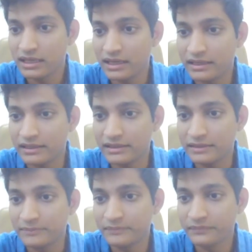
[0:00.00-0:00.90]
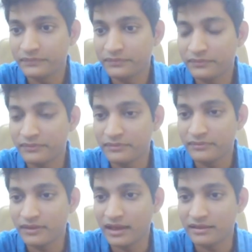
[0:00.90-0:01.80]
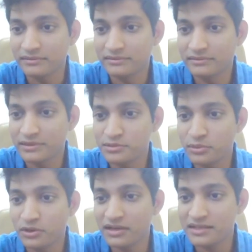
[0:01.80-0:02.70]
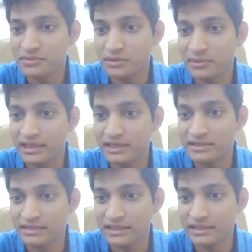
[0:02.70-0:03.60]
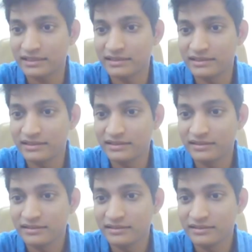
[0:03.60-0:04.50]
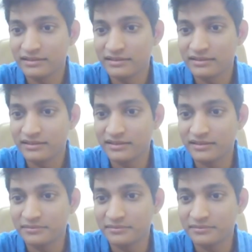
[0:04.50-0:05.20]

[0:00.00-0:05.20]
And yeah, it's more or less what my day is like.